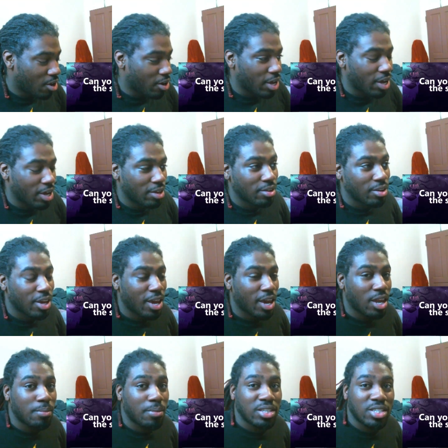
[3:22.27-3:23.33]
Okay,
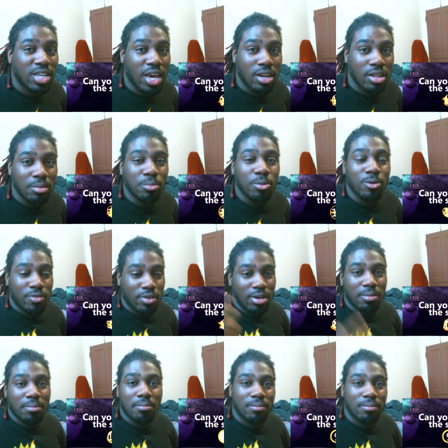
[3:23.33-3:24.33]
Hannah Montana the movie.